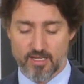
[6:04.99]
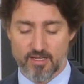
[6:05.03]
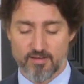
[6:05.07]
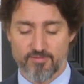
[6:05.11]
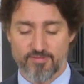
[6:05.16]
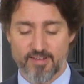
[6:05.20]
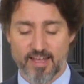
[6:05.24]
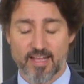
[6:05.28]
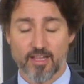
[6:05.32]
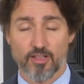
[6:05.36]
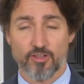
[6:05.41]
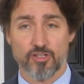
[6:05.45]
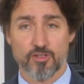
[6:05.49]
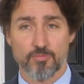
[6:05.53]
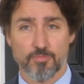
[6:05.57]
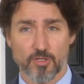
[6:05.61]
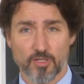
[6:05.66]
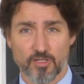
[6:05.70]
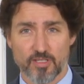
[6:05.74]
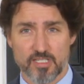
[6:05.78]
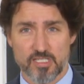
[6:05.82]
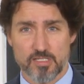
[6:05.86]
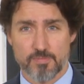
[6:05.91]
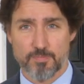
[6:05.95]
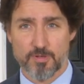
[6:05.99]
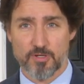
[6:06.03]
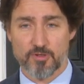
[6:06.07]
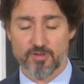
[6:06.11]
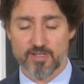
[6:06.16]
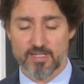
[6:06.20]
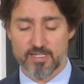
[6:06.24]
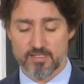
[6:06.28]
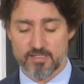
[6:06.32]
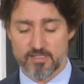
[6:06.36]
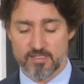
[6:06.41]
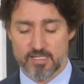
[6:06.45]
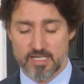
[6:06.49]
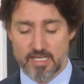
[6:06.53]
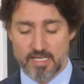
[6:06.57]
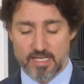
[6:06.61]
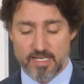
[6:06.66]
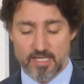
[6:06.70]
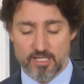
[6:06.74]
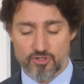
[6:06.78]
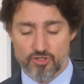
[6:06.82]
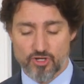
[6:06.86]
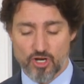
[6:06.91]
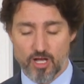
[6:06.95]
and valuable experience
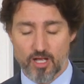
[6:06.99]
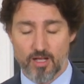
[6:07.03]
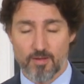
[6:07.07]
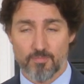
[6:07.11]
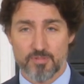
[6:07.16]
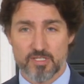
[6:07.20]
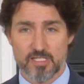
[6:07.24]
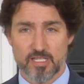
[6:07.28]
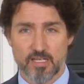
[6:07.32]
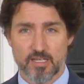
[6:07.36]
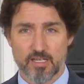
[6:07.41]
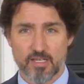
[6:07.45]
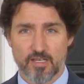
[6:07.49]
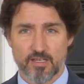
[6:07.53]
in jobs